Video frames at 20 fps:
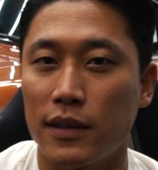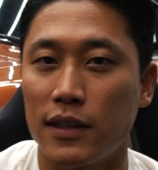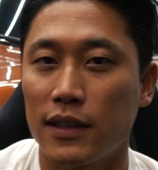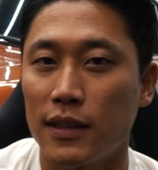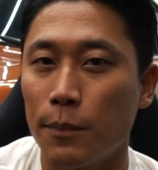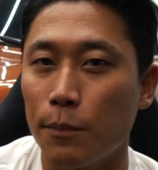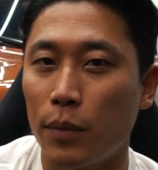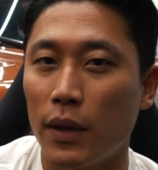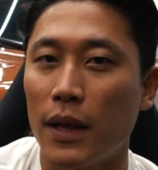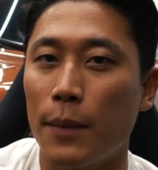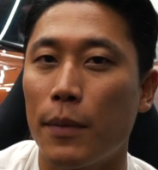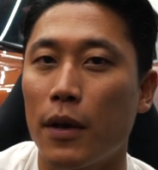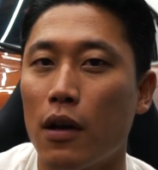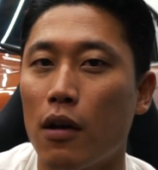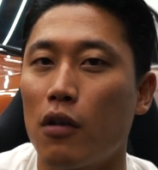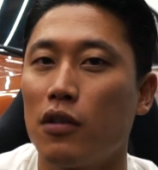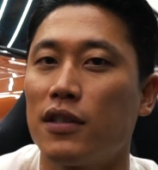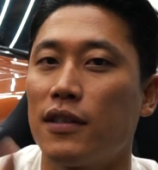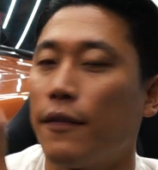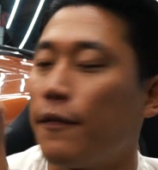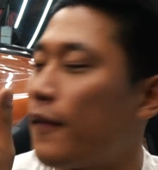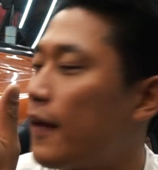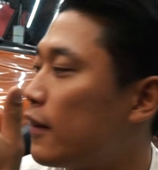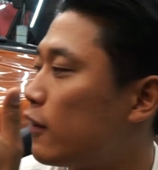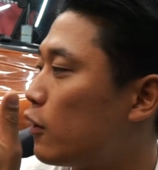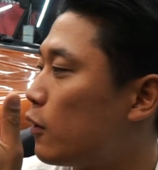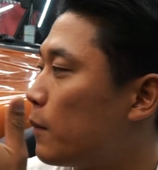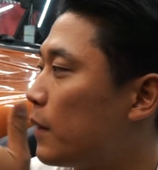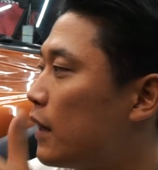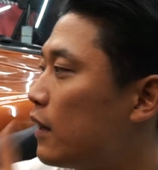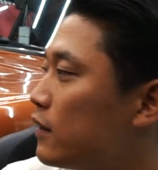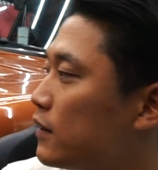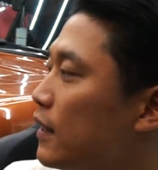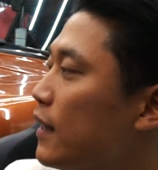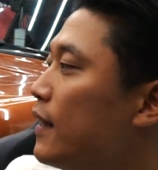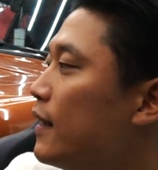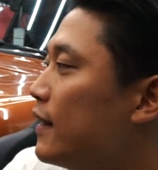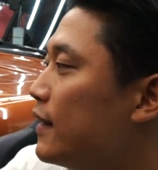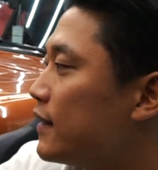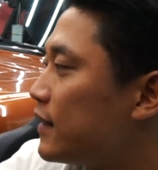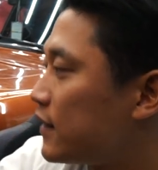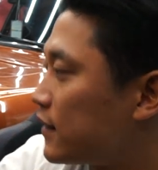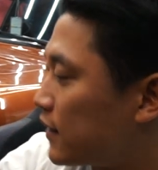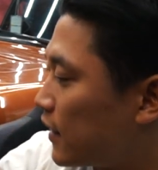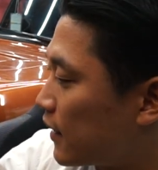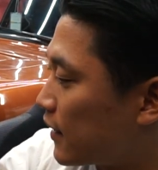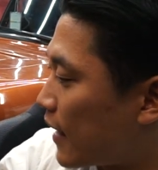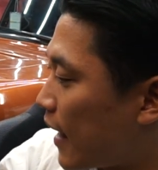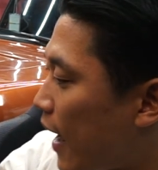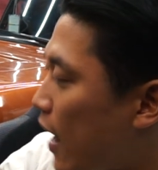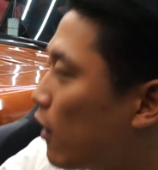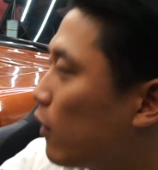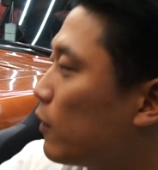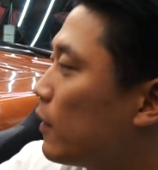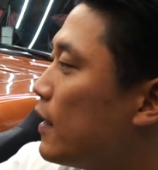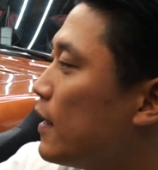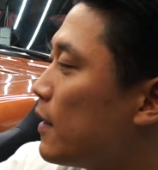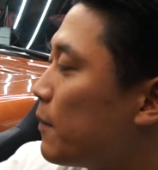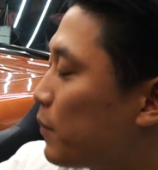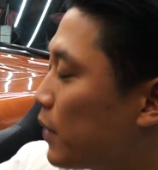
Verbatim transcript: simply because the fender mirrors stick out